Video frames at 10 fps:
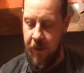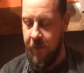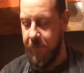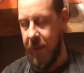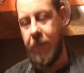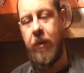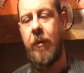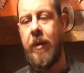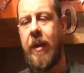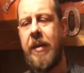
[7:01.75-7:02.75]
of people
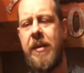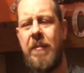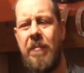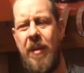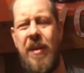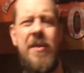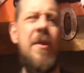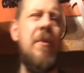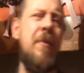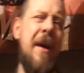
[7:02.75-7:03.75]
doing this. There's
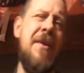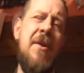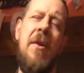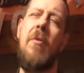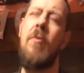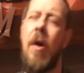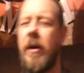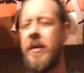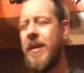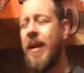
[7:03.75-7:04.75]
no right or wrong,
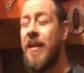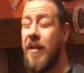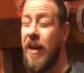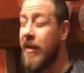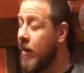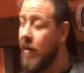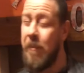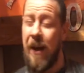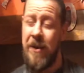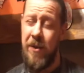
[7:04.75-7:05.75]
because at the end of the day, you're going to
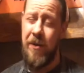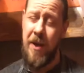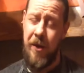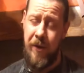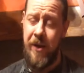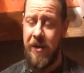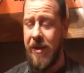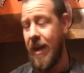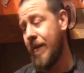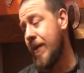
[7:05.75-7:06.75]
bind all the ingredients
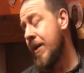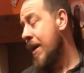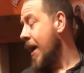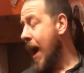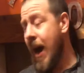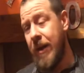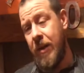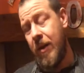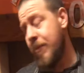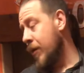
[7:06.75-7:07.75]
together and you're
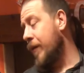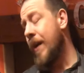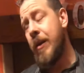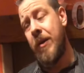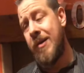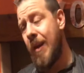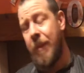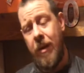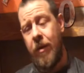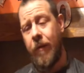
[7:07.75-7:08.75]
going to prove it and you're going to slap it
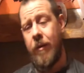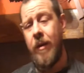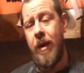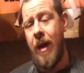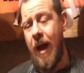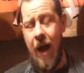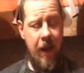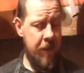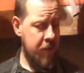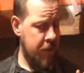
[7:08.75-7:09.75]
in the oven,
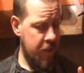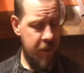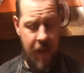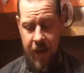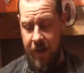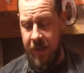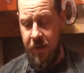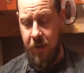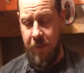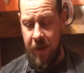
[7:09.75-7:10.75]
and then it's
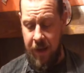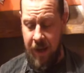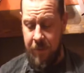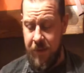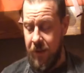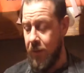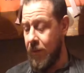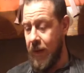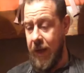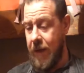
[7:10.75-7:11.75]
going to be
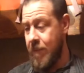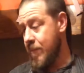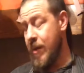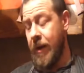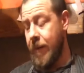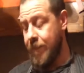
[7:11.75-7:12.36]
absolutely brilliant.